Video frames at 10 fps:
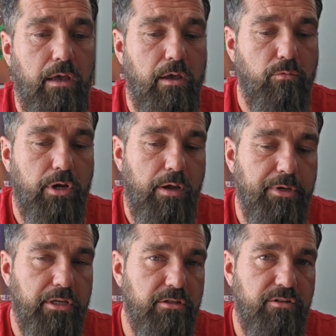We're
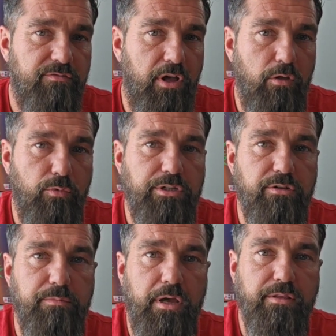coming into the fall and
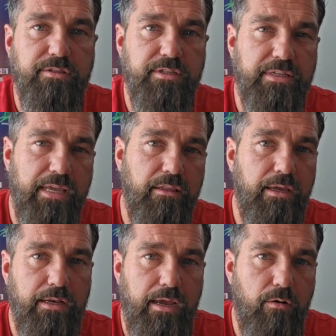winter months. The
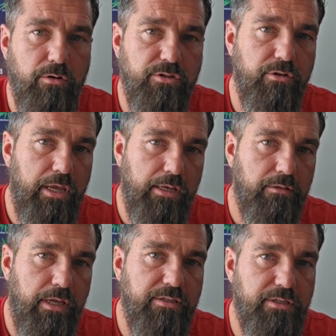daylight hours are
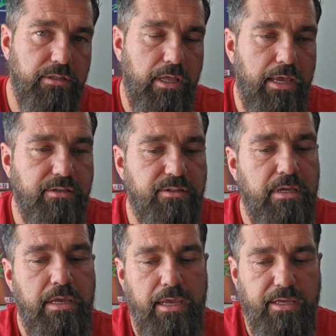getting less and
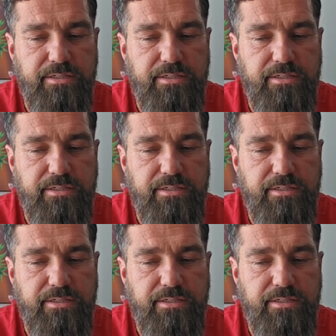less.